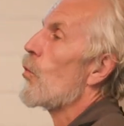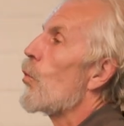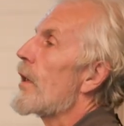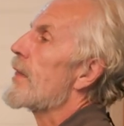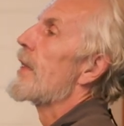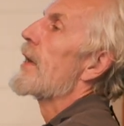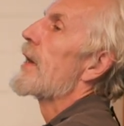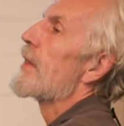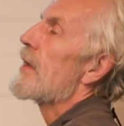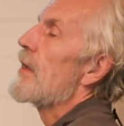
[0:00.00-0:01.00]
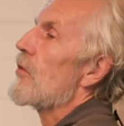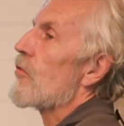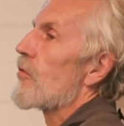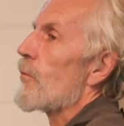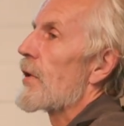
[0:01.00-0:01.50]
When they get
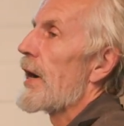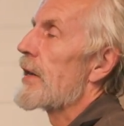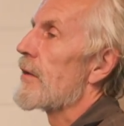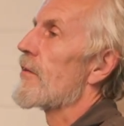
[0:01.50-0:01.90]
into some kind